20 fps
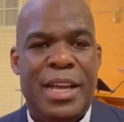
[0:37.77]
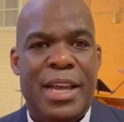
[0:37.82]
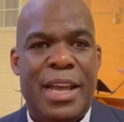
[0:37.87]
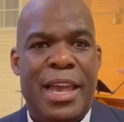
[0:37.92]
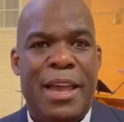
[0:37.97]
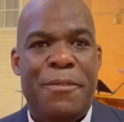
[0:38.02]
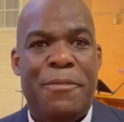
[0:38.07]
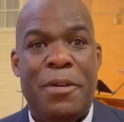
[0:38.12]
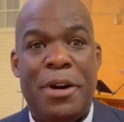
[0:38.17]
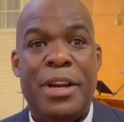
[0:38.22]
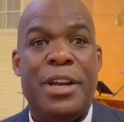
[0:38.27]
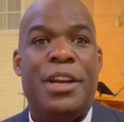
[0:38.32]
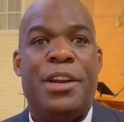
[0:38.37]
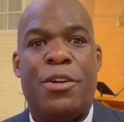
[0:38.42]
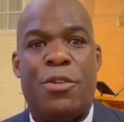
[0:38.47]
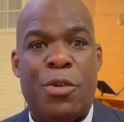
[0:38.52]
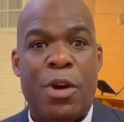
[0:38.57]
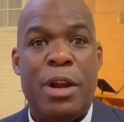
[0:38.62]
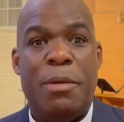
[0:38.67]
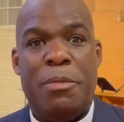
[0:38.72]
And what an
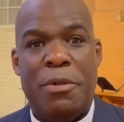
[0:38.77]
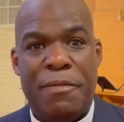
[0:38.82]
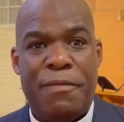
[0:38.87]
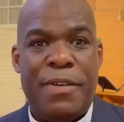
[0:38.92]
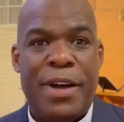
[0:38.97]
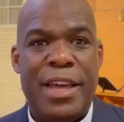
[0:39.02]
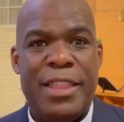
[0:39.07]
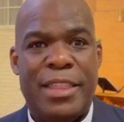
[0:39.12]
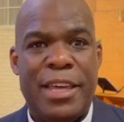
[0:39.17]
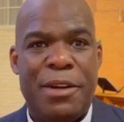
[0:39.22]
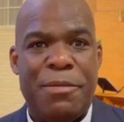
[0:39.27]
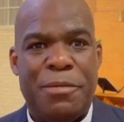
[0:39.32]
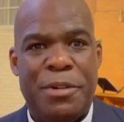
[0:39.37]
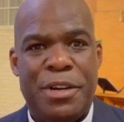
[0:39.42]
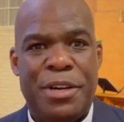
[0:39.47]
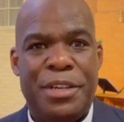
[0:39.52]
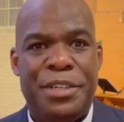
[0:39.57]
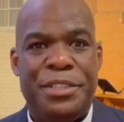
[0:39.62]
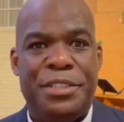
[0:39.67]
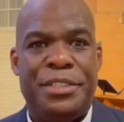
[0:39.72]
incredible fight that
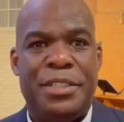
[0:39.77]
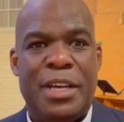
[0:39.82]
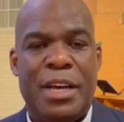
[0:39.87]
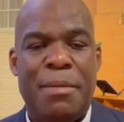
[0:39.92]
was.